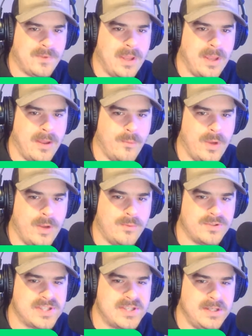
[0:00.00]
And we
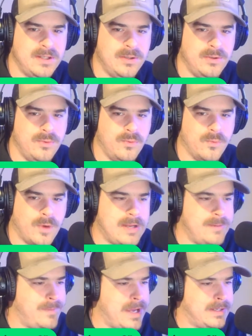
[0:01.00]
will see you
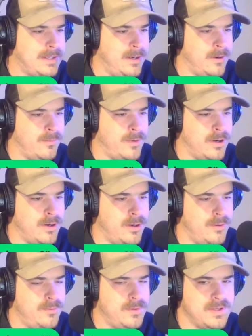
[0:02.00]
right back here
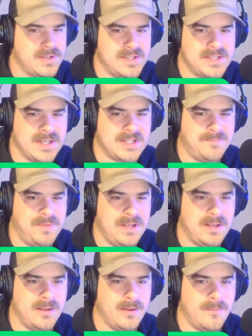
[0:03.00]
tomorrow, 6
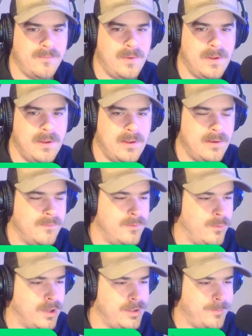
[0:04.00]
p.m., for
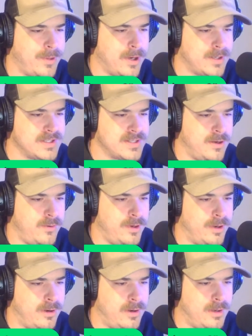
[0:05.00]
What the Puck is
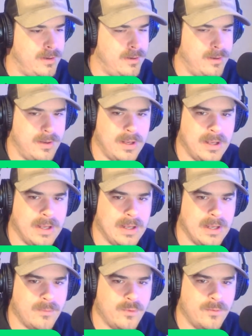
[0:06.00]
going on.
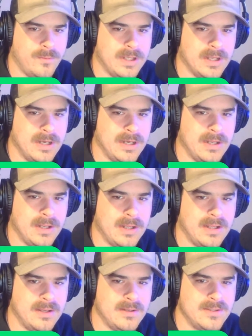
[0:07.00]
And we'll be getting
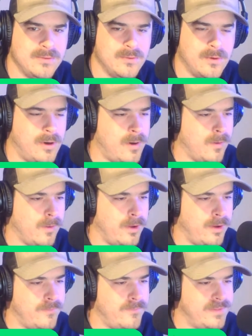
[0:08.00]
into all
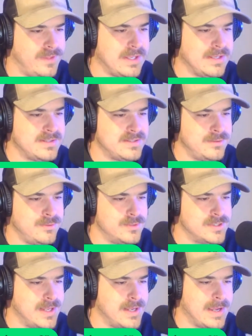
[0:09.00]
of the
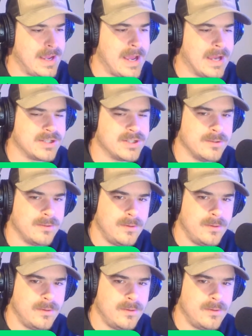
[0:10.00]
Tuesday action.